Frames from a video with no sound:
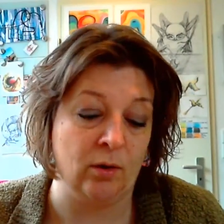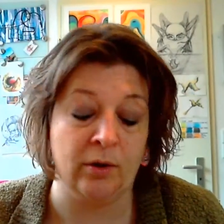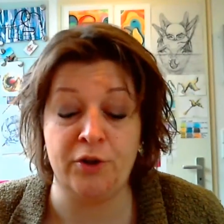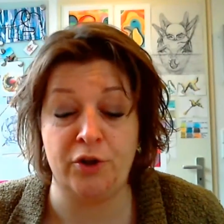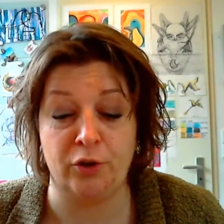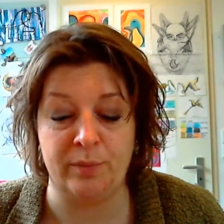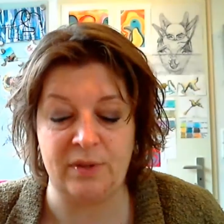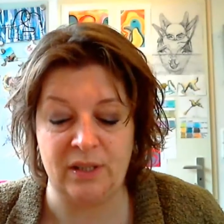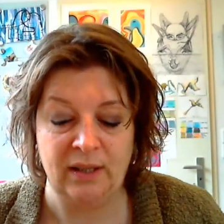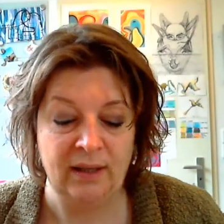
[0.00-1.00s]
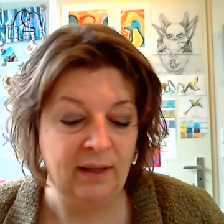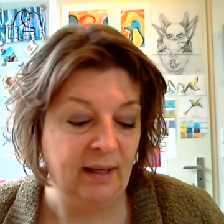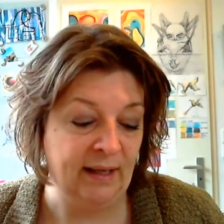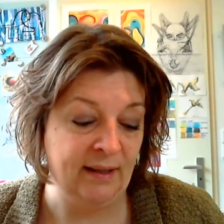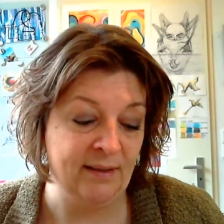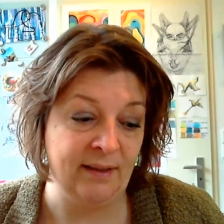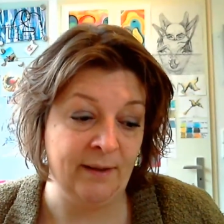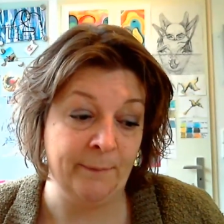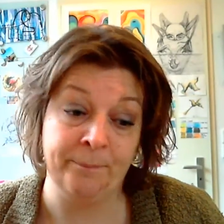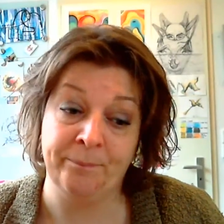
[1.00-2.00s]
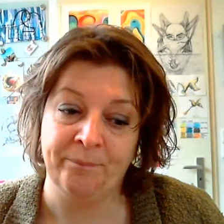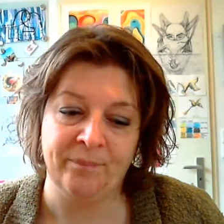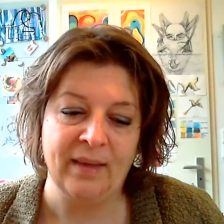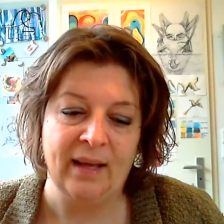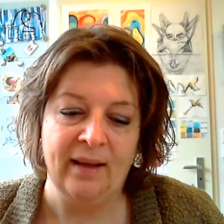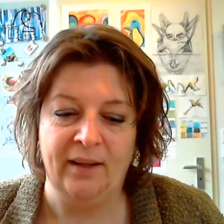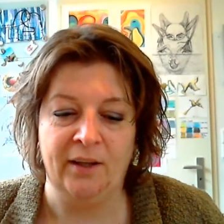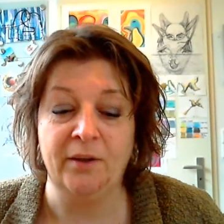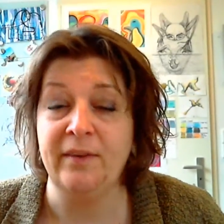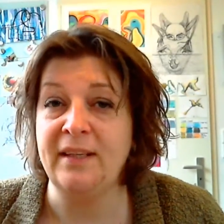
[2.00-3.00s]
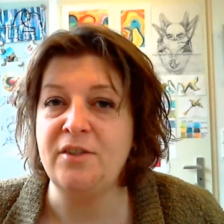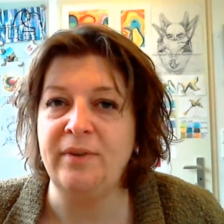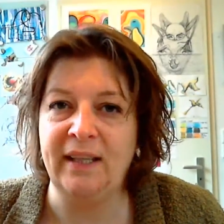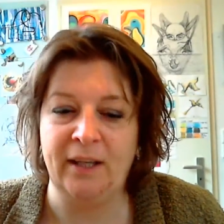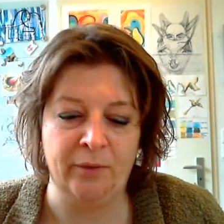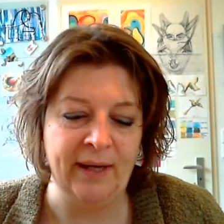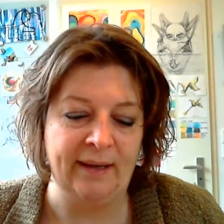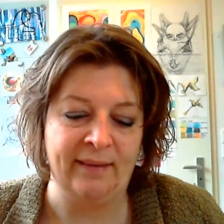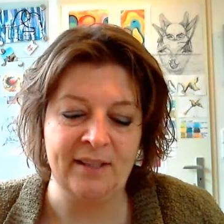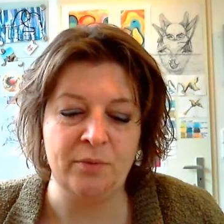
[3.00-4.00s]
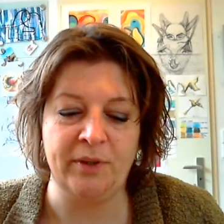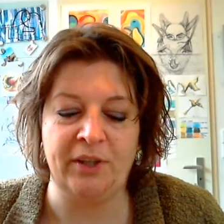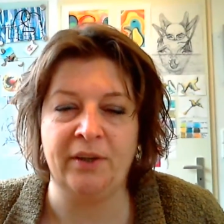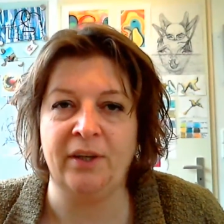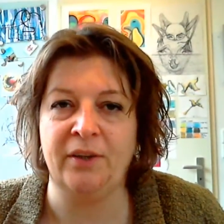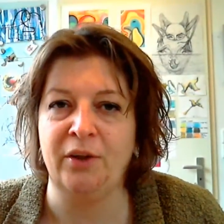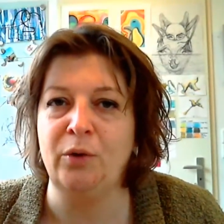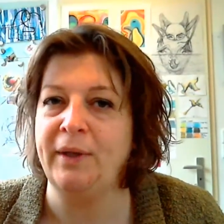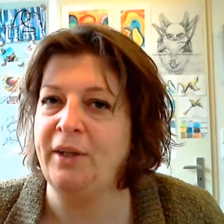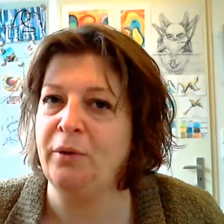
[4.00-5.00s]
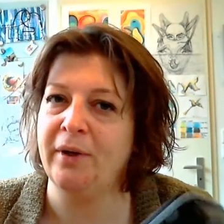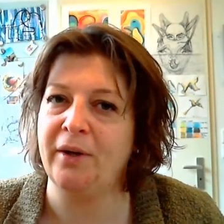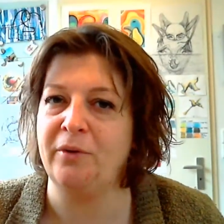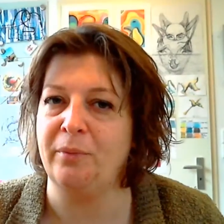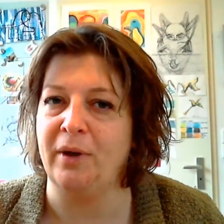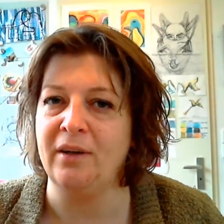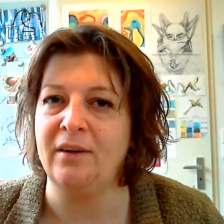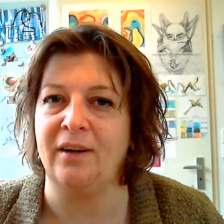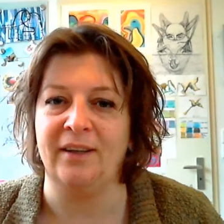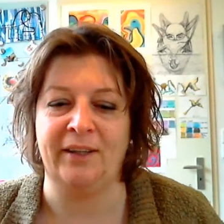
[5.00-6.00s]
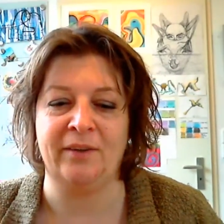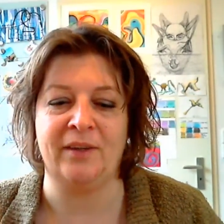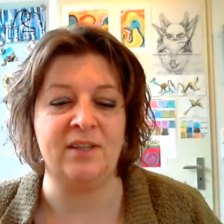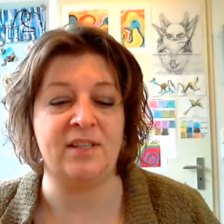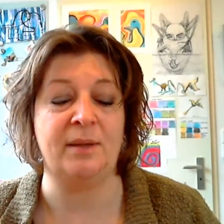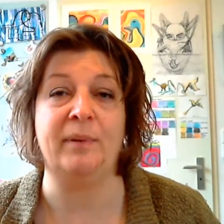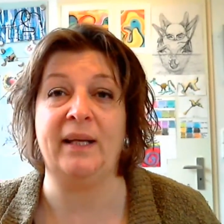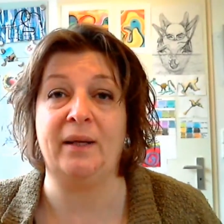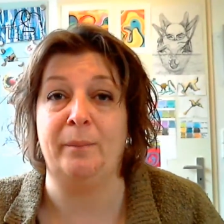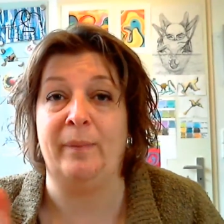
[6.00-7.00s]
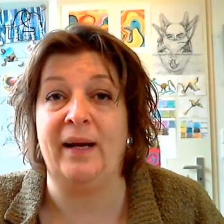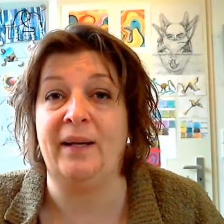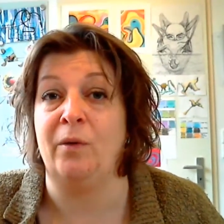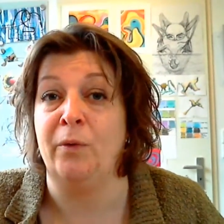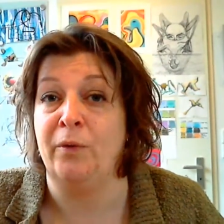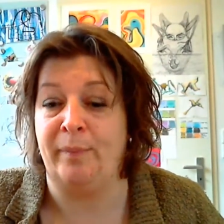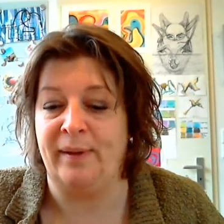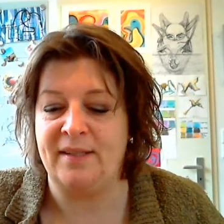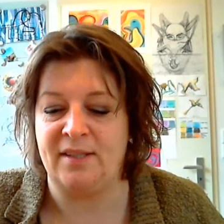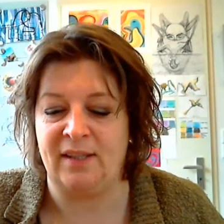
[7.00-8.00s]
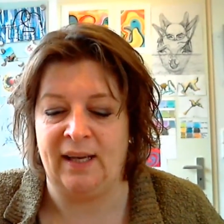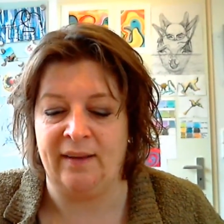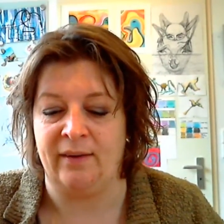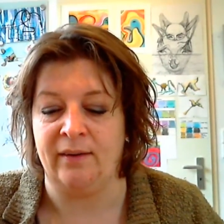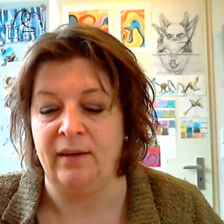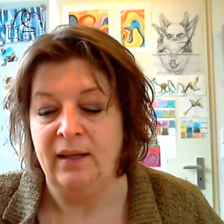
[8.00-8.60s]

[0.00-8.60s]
or tubes. And that's really great. That's what you can do when you work with watercolor. You can simply combine all the brands together.